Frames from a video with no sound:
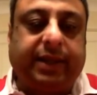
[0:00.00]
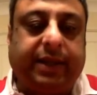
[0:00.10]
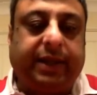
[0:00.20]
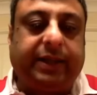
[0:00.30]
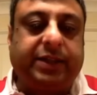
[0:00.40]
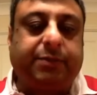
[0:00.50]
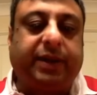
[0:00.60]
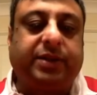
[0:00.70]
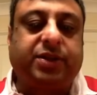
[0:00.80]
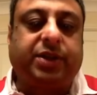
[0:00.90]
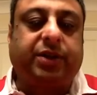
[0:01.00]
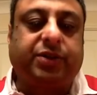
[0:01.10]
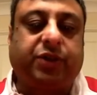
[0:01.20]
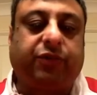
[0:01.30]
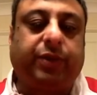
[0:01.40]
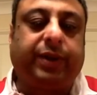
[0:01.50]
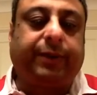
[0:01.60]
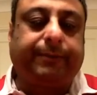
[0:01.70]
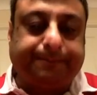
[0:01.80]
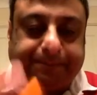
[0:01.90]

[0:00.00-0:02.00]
in this pen to start off with.